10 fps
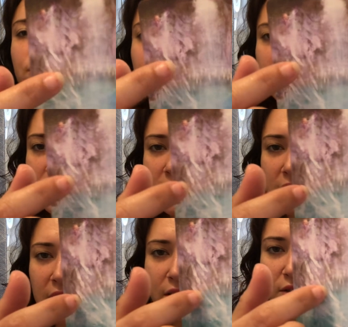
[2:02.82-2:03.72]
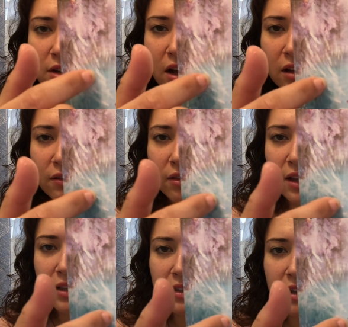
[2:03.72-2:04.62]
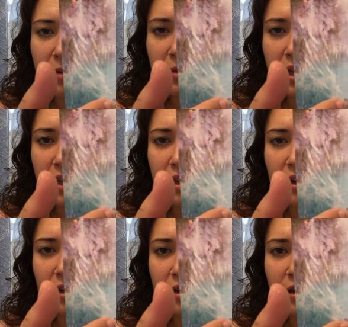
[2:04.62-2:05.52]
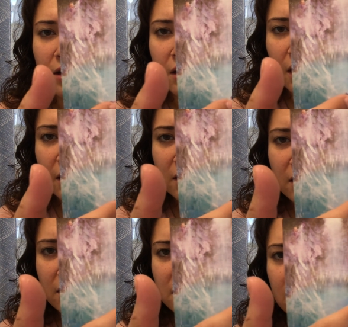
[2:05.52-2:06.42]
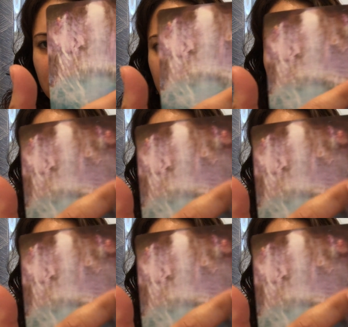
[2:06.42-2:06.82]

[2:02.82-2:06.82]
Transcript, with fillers: if you can see, there's all of this coming here, and then a few